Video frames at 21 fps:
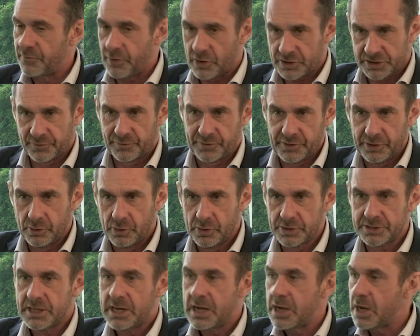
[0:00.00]
fossil
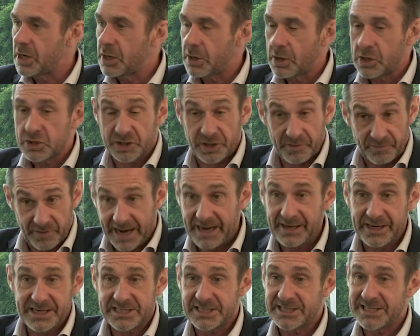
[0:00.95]
fuels,
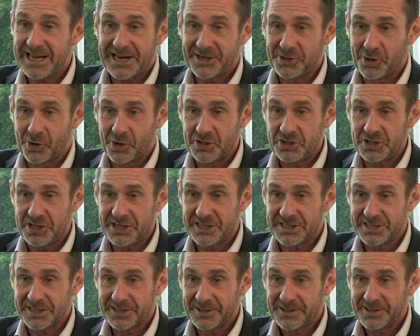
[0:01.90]
surveillance
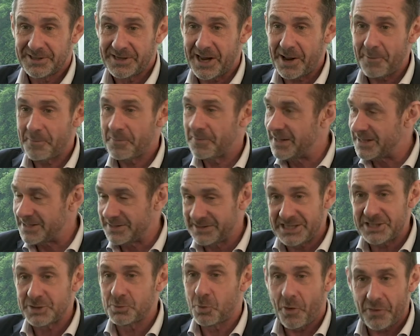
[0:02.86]
technologies. Yeah,
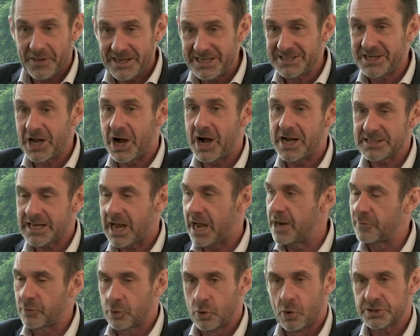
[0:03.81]
these are what these guys,
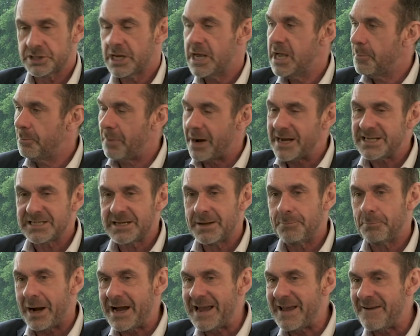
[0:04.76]
and of course,
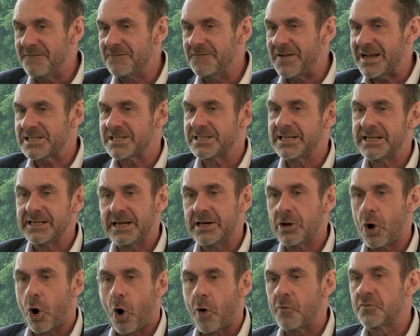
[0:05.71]
by investing
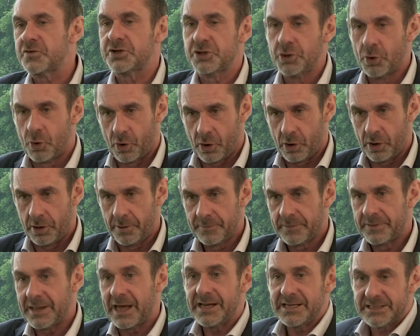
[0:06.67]
in offshore,
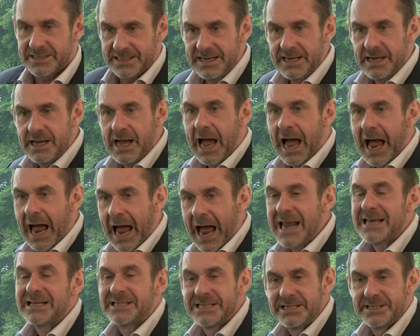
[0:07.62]
that is
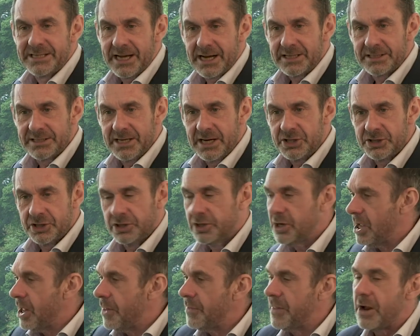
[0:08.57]
anti-taxation,
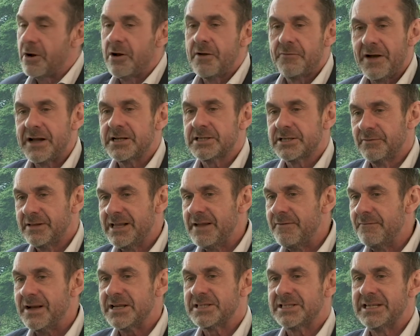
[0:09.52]
they're effectively
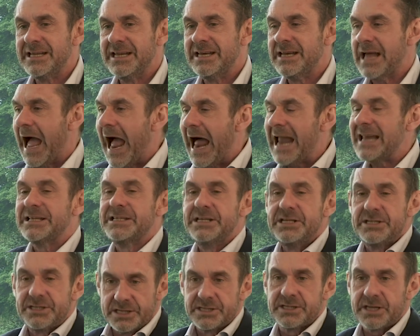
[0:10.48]
investing in
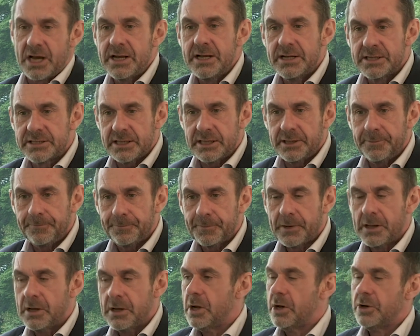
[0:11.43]
anti-society.
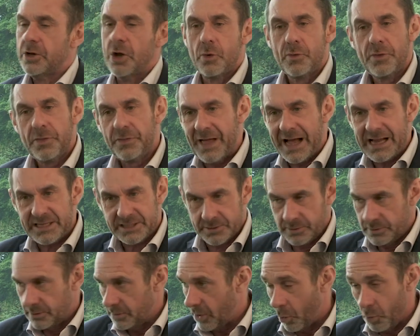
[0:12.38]
Now, that's
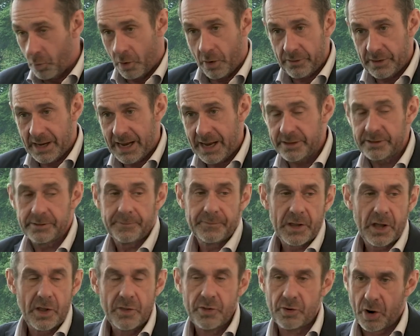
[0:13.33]
on one hand,
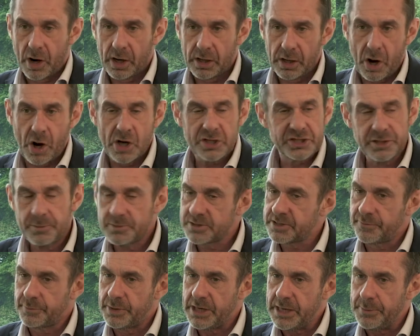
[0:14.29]
there are large
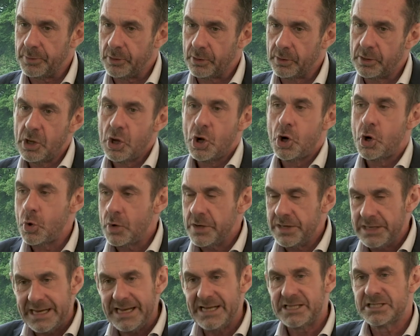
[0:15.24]
numbers of people who
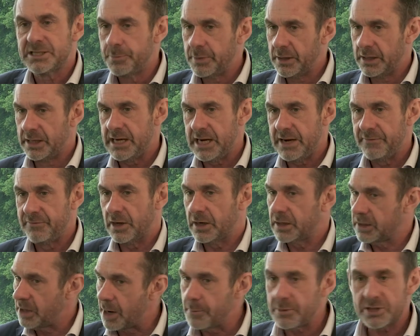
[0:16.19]
need to believe that
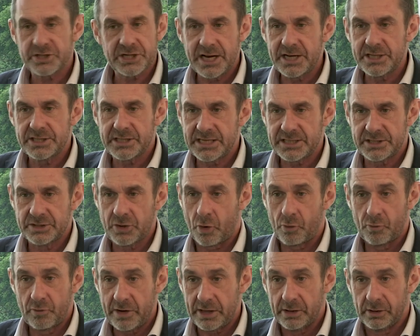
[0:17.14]
climate change is
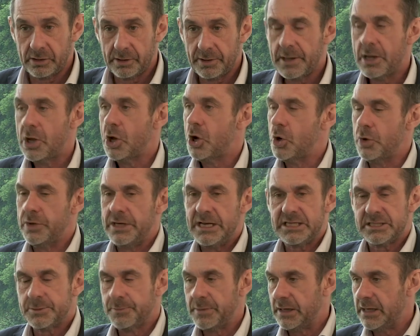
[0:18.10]
not real, who
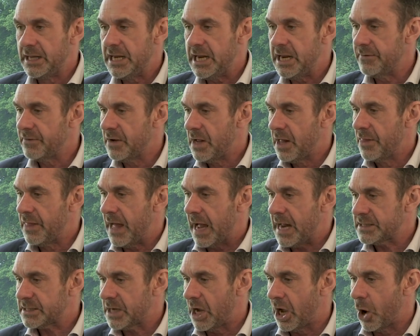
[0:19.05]
need to believe
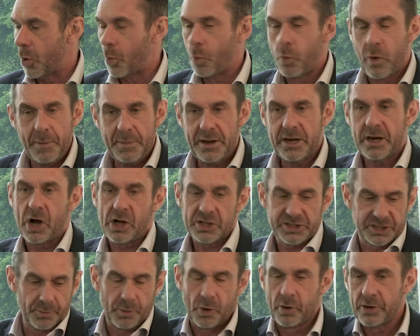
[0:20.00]
that women are
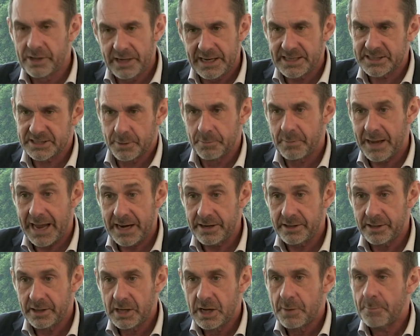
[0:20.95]
subordinate to
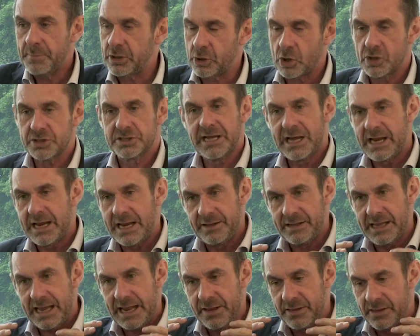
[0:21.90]
men, because
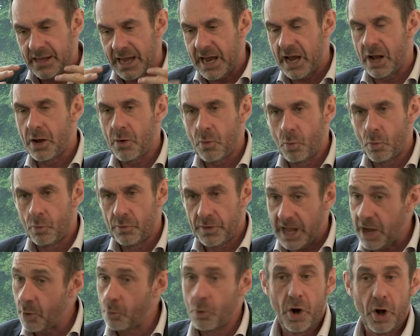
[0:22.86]
in
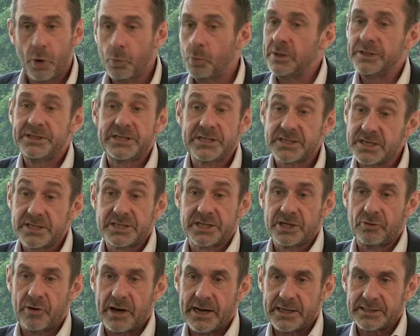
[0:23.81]
their world will
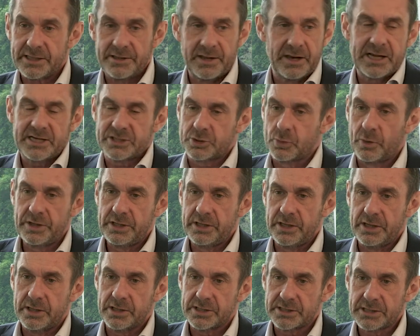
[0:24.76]
disintegrate in the next 20
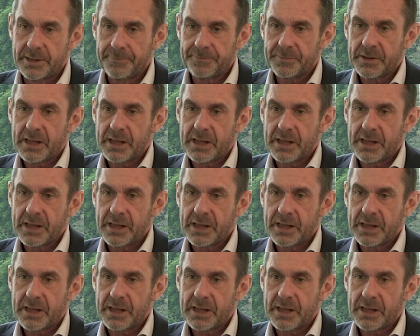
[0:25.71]
years